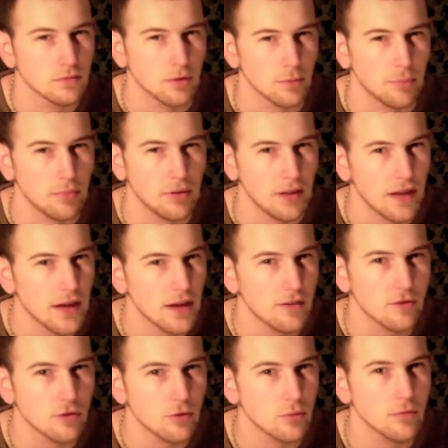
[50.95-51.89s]
Or
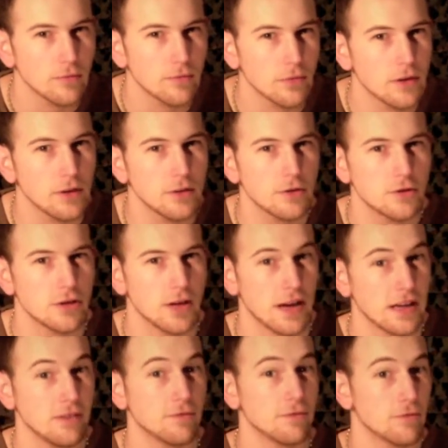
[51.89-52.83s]
plans to infringe
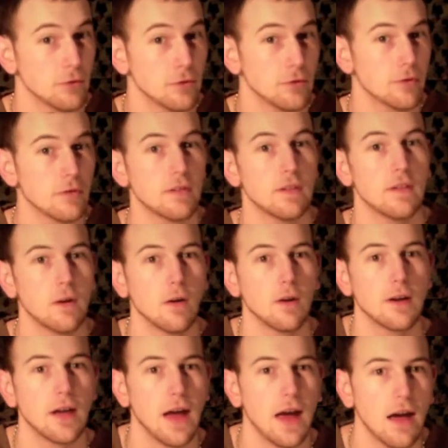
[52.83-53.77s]
any further than they
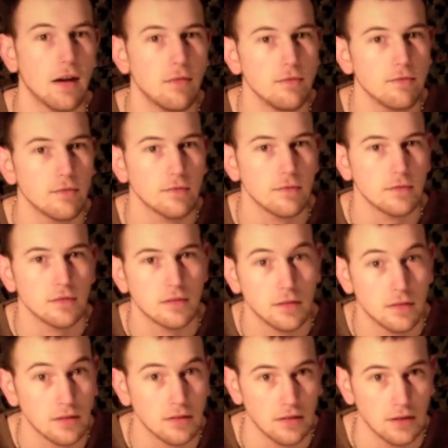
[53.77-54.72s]
already have?
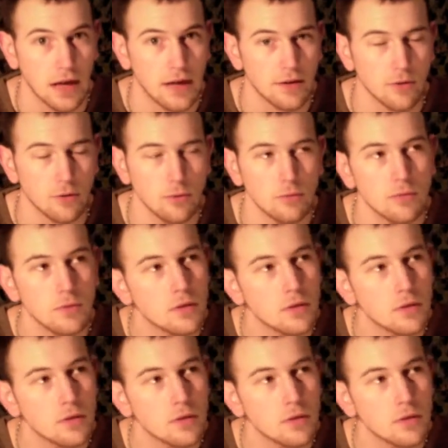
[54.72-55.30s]
I do.